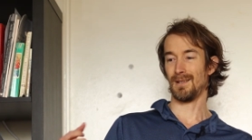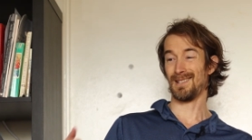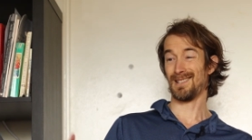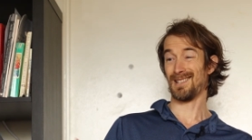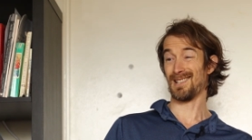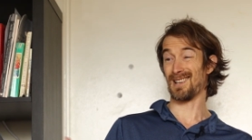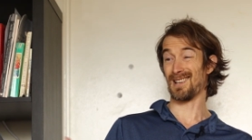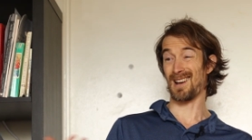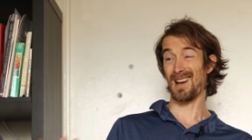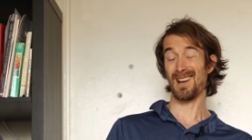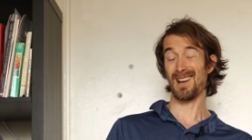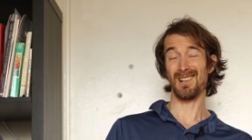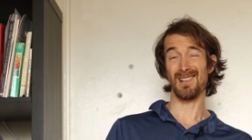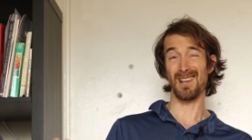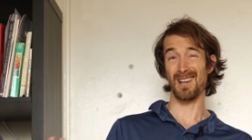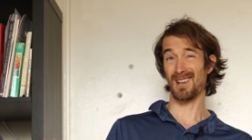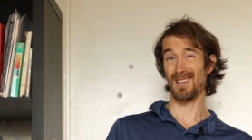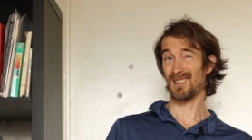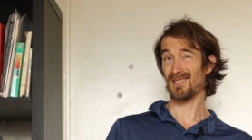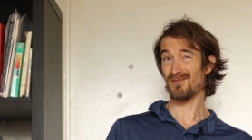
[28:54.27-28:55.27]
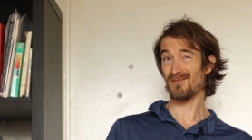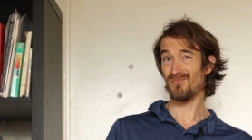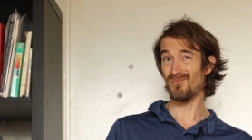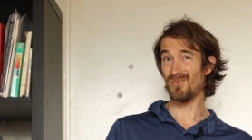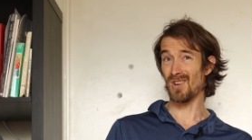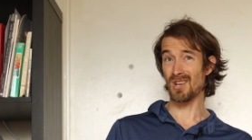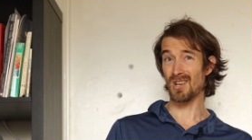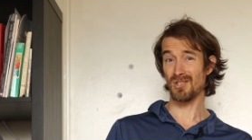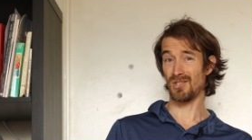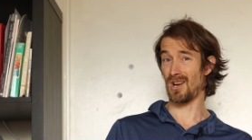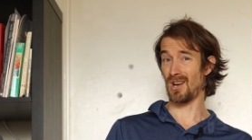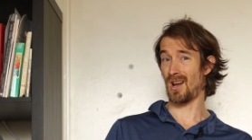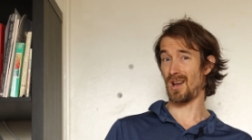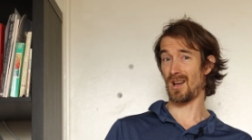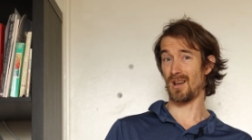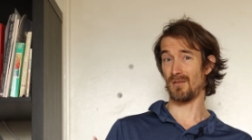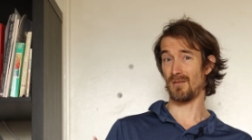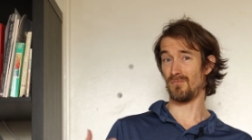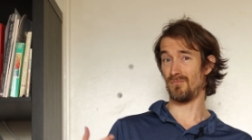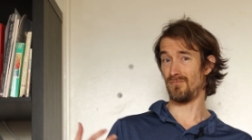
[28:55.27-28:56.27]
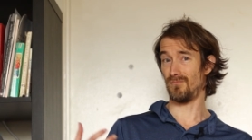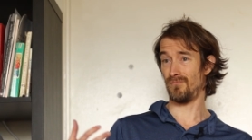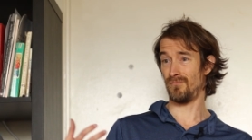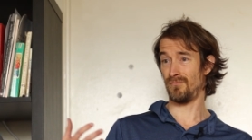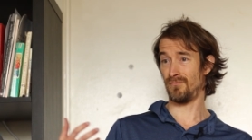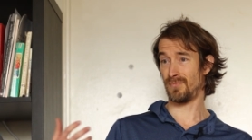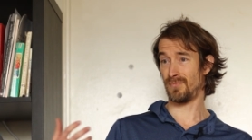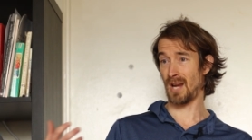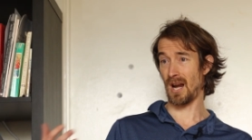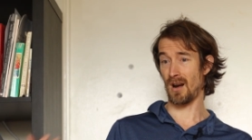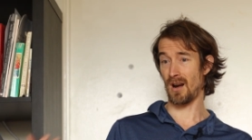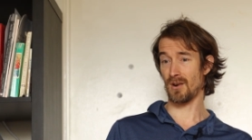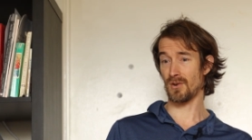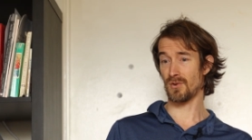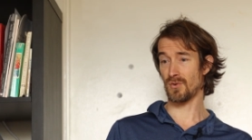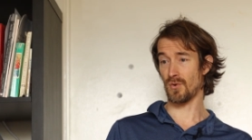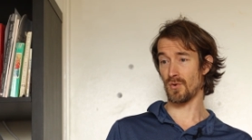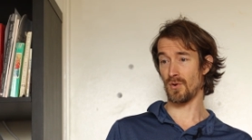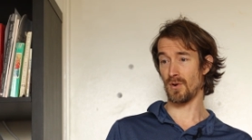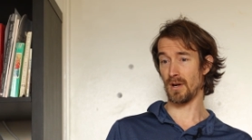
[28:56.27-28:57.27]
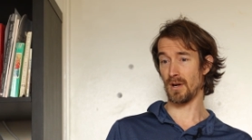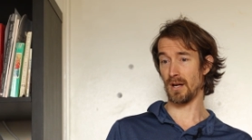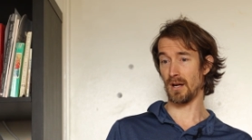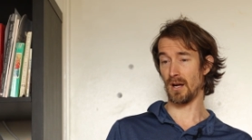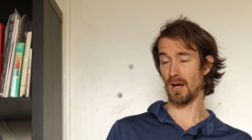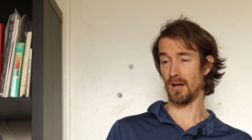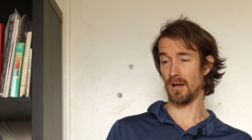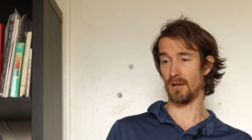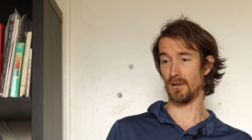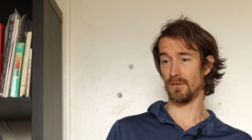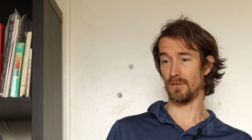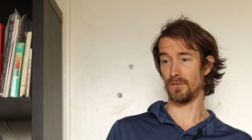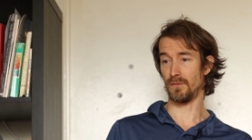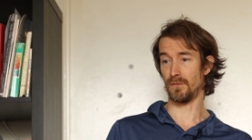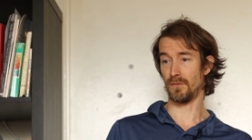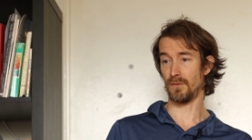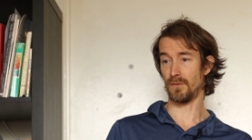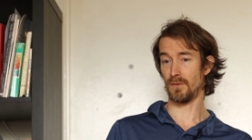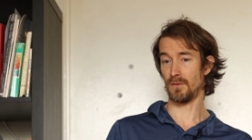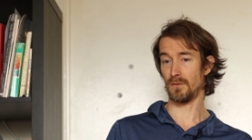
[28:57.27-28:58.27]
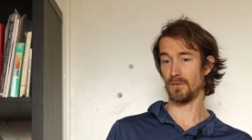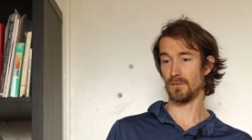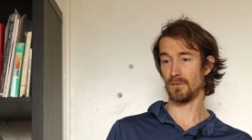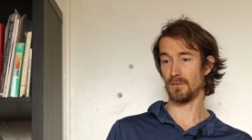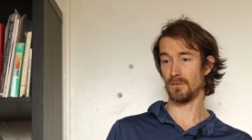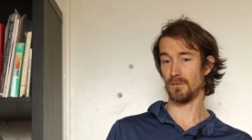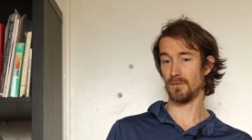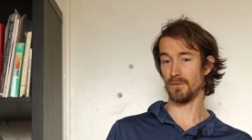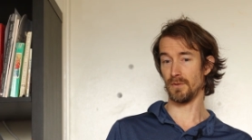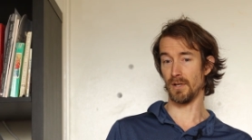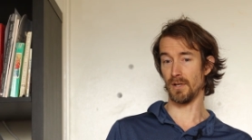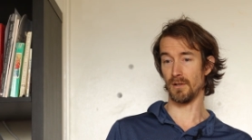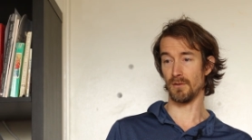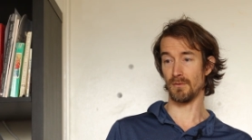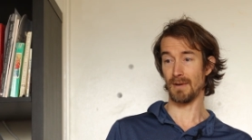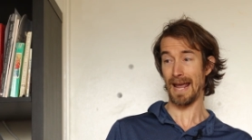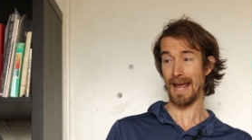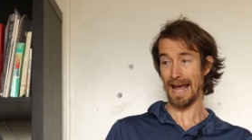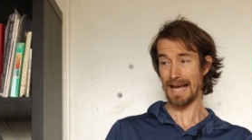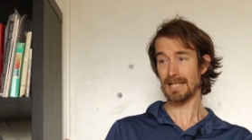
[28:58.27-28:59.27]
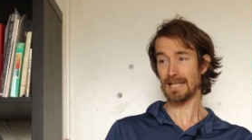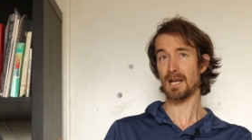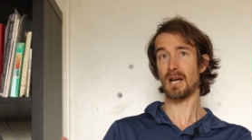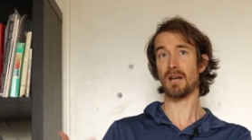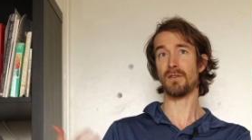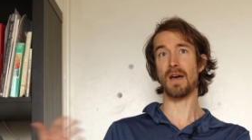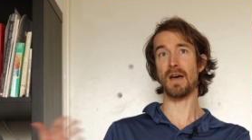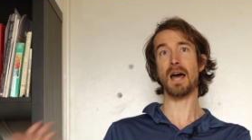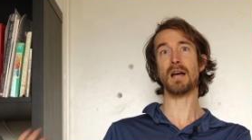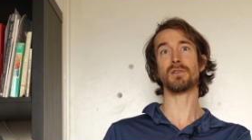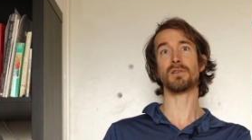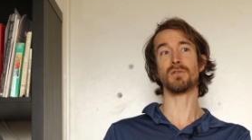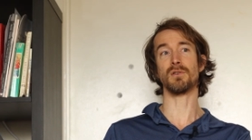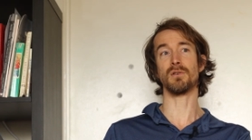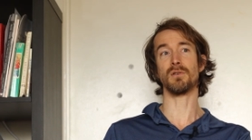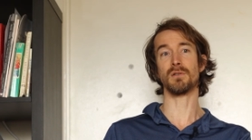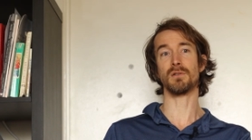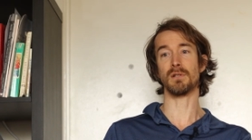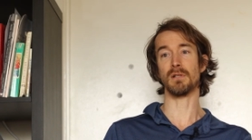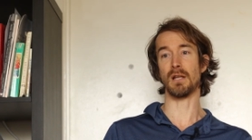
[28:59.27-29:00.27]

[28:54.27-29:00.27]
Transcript: kind of like nut job territory of, anti-vaxxers